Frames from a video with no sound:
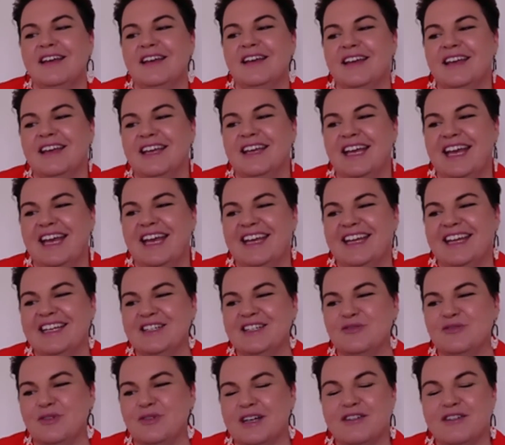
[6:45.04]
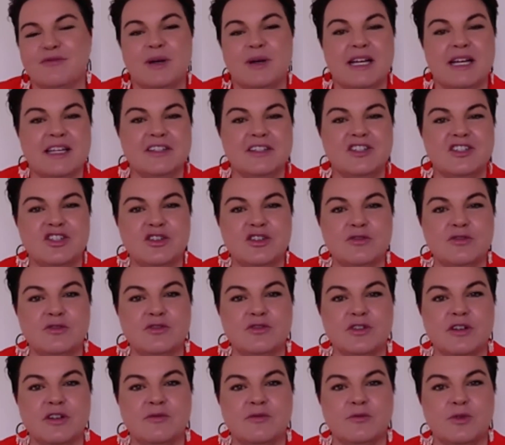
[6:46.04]
And one of my other
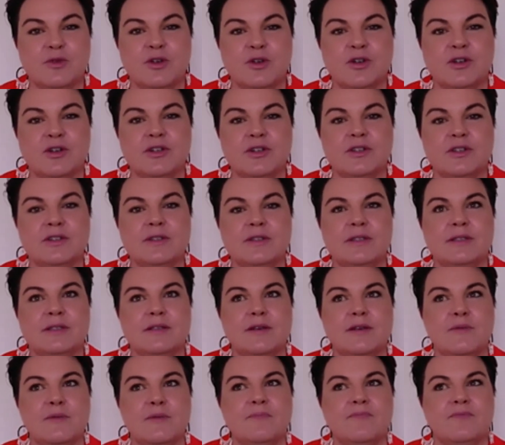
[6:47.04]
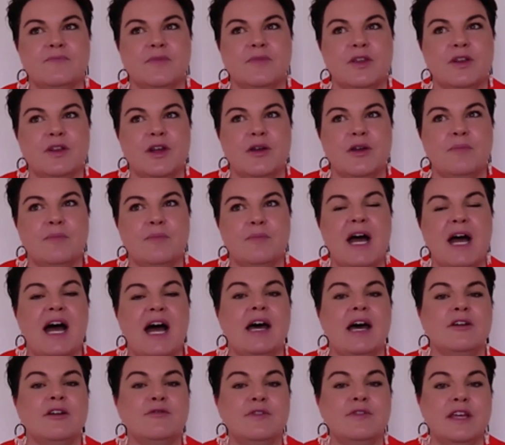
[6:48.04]
children was, you know, part
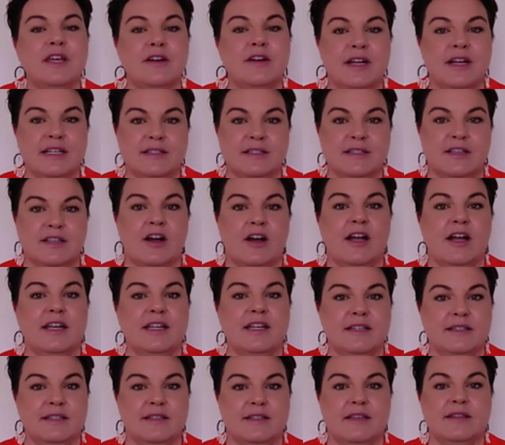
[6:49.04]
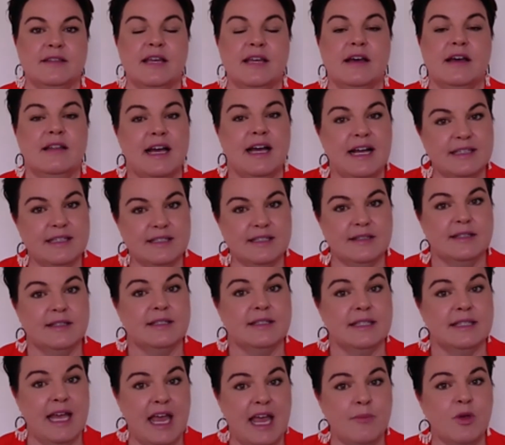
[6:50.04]
of their anxiety is that they'll ask the
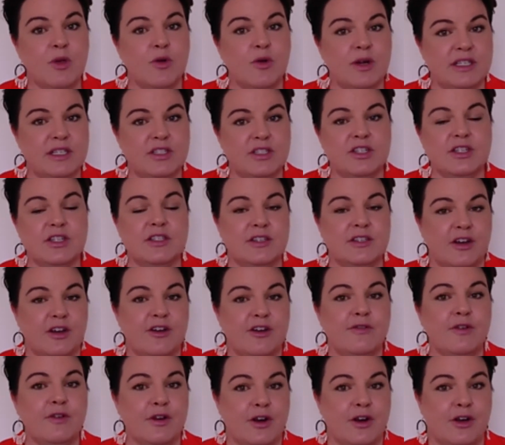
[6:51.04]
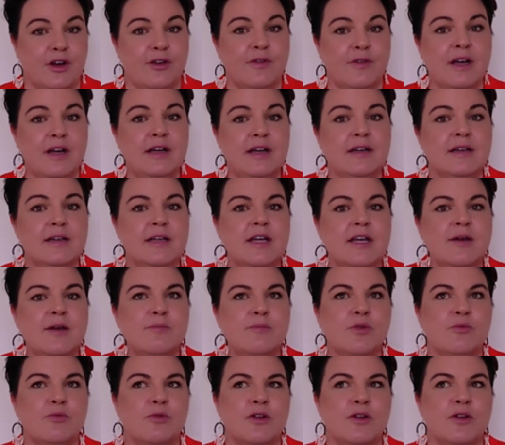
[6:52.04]
same questions over and over,
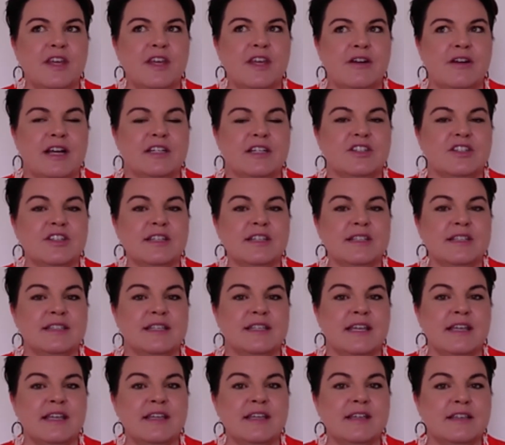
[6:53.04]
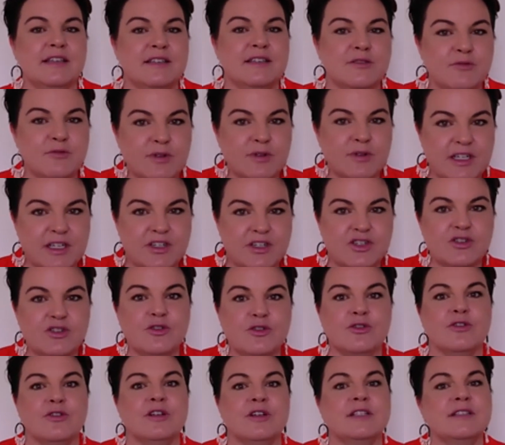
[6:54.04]
but what they're actually seeking is
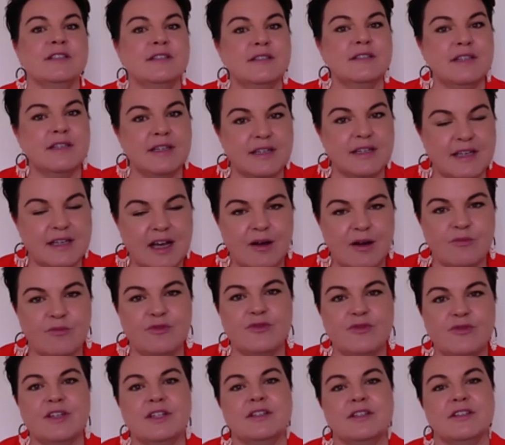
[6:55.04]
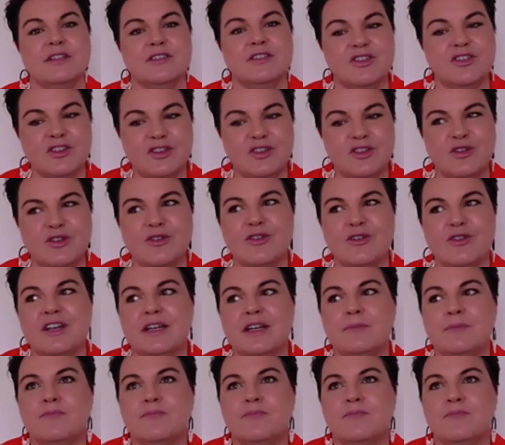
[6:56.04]
reassurance and comfort and security.